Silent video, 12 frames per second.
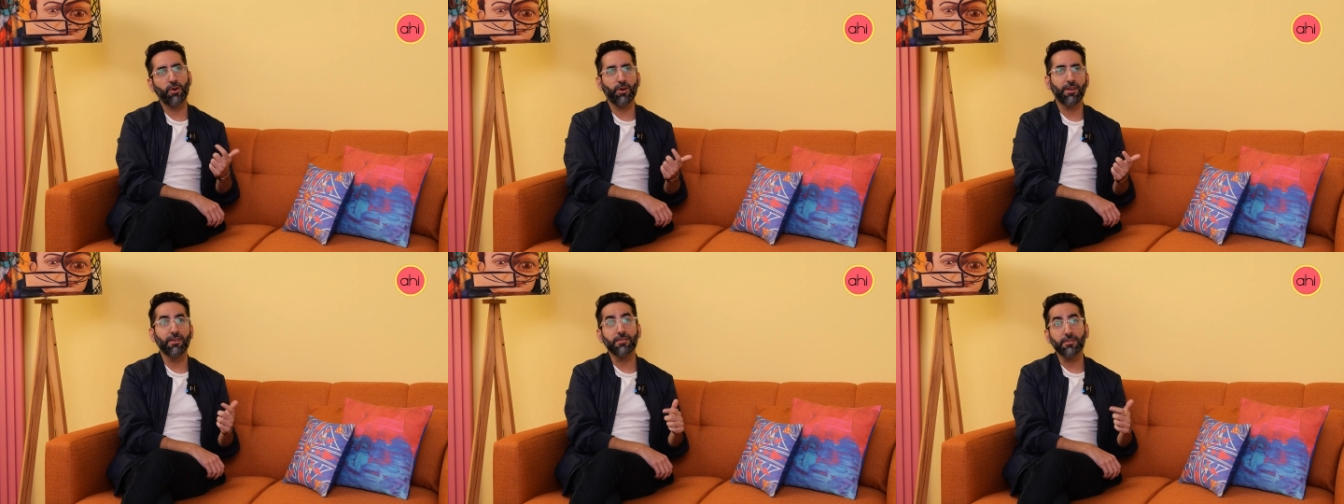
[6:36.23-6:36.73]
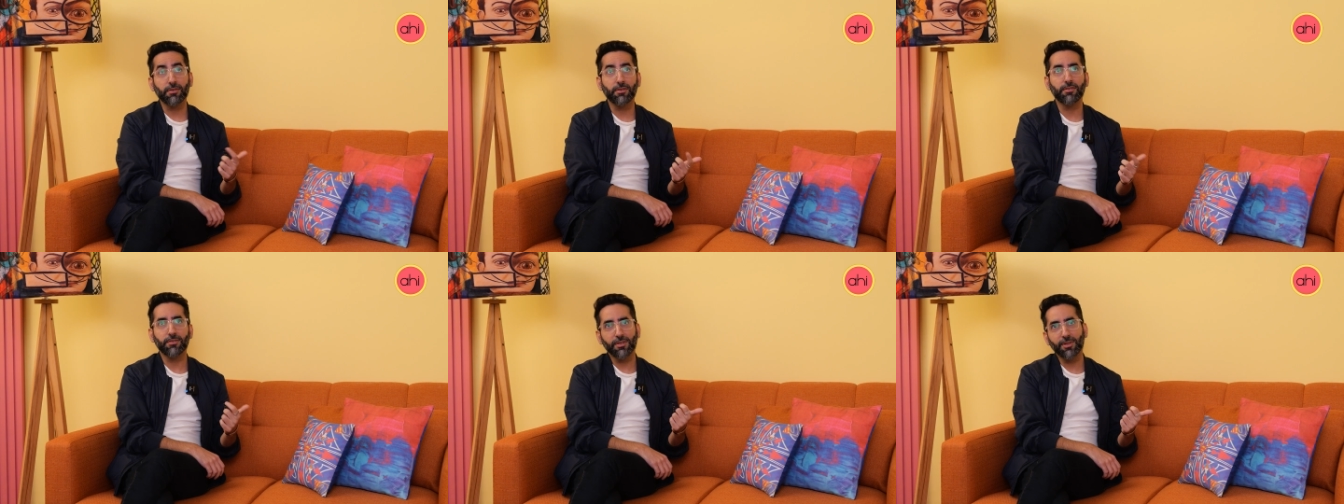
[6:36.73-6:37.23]

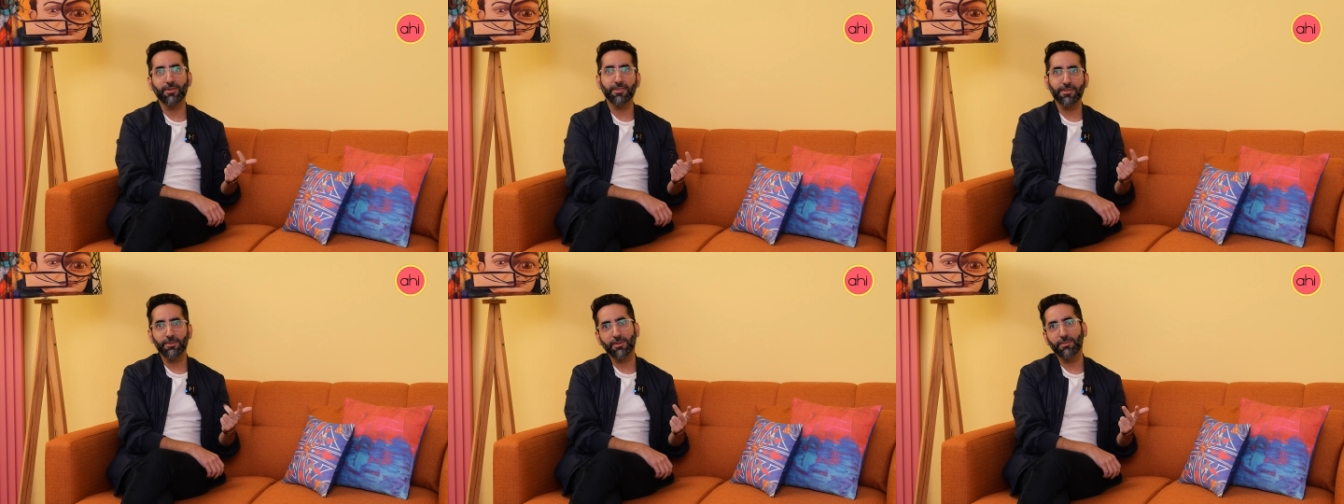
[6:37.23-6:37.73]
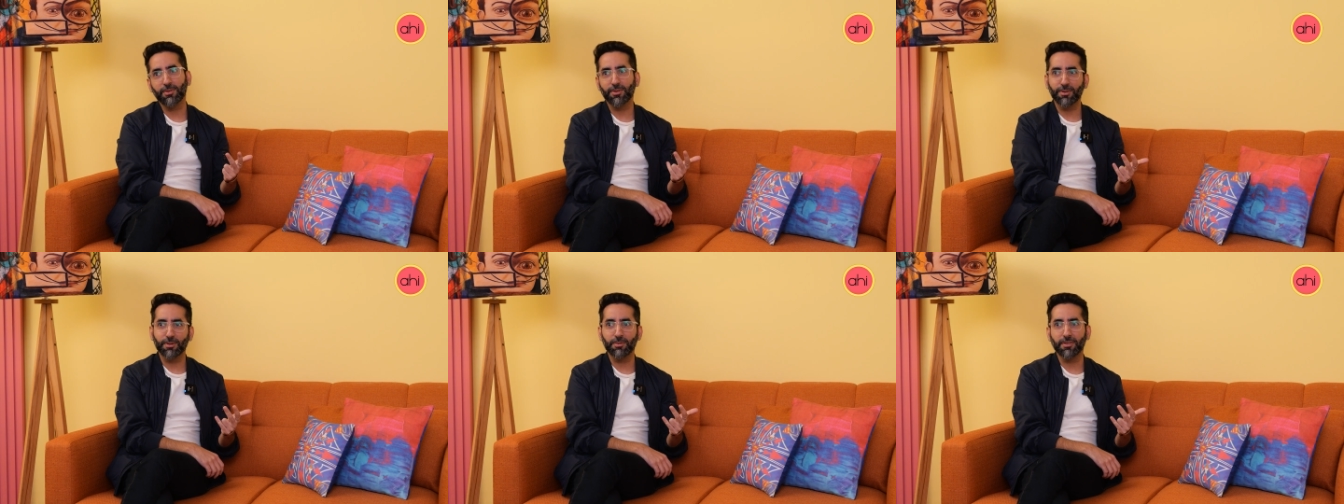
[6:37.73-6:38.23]
August, September,
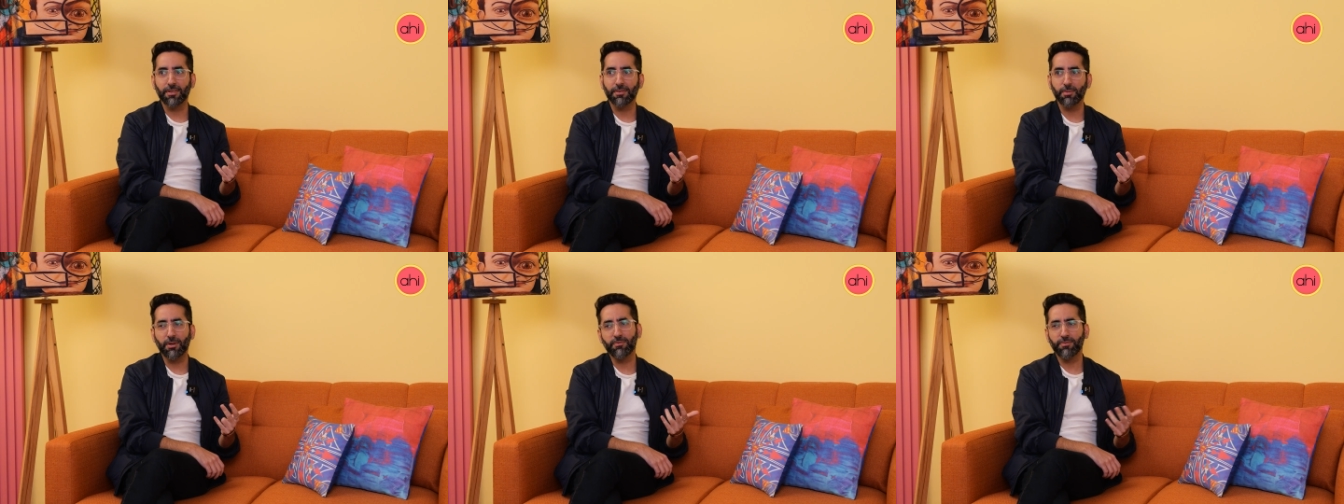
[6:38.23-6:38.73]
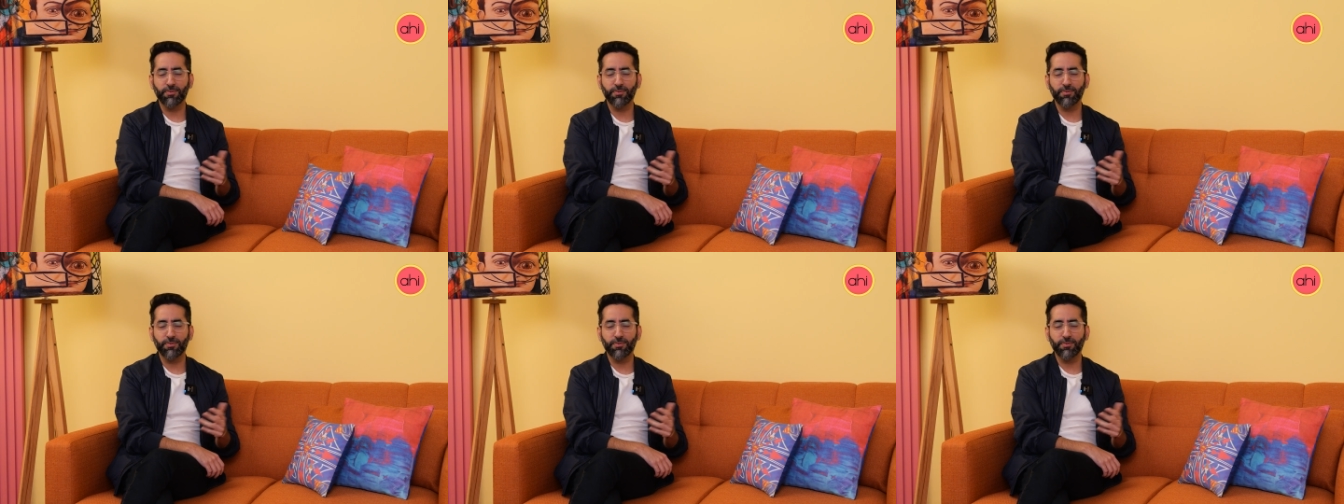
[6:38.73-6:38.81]
October, about